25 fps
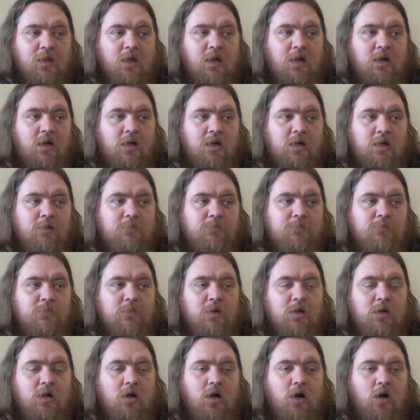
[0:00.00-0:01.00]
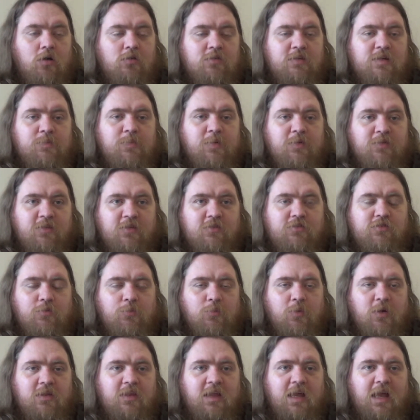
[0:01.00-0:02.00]
are in a
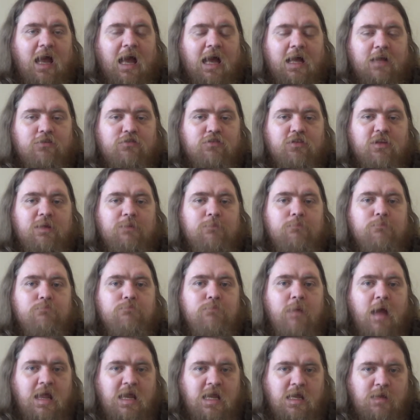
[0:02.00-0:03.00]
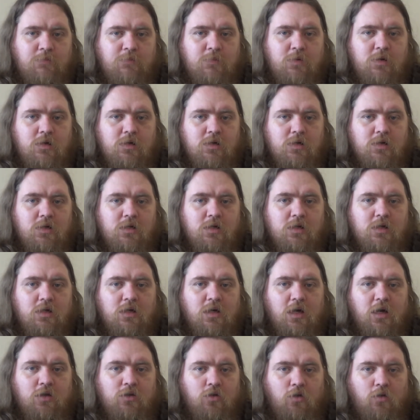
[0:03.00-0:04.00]
position where they actually maim
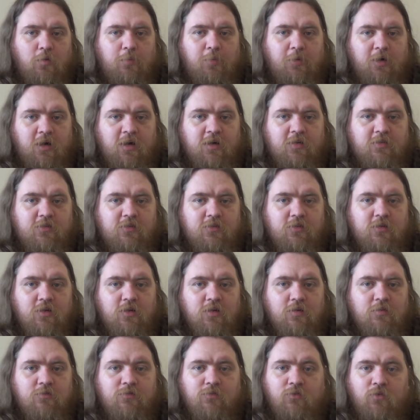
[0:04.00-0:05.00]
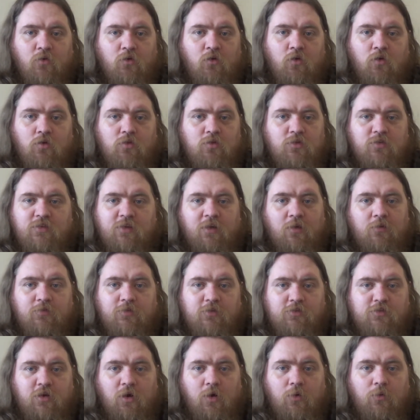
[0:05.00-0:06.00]
another person for
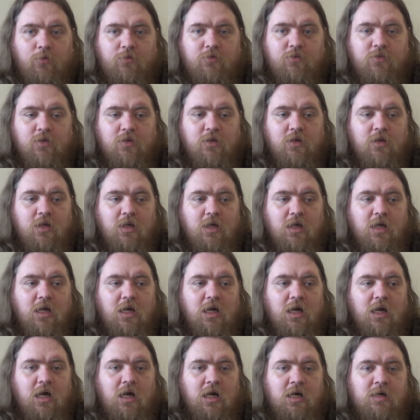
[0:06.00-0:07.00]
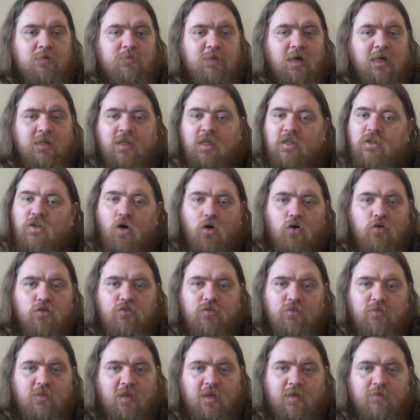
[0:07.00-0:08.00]
selfish goals. And they're not
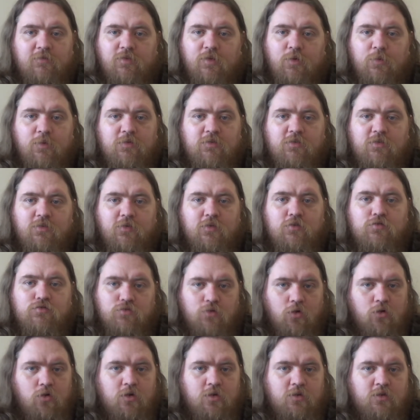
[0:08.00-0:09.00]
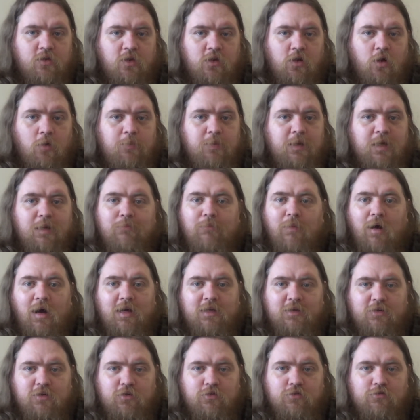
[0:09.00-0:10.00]
under the influence of a drug, they're not being
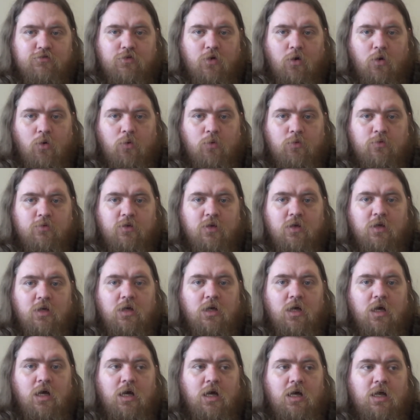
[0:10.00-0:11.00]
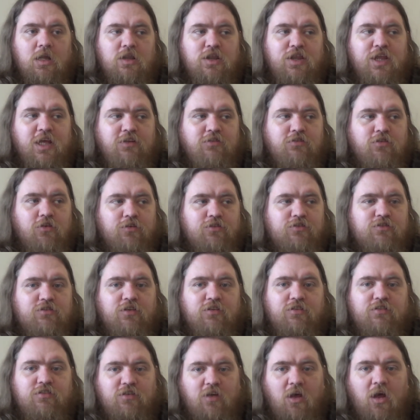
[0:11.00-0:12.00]
mind controlled, they just
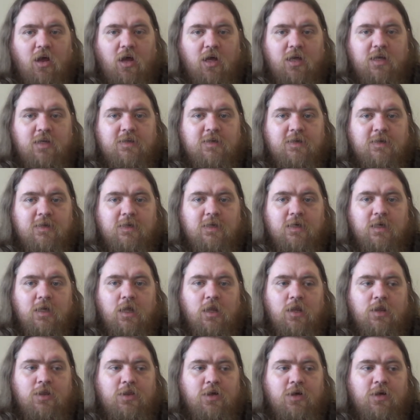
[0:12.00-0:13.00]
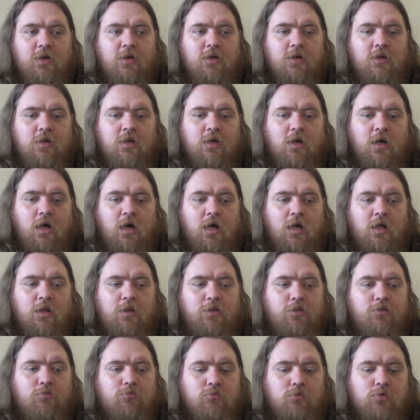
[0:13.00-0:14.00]
decide that
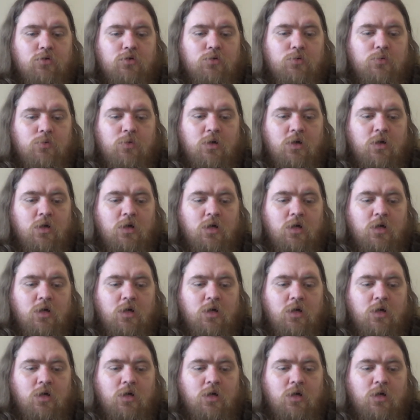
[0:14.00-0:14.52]
through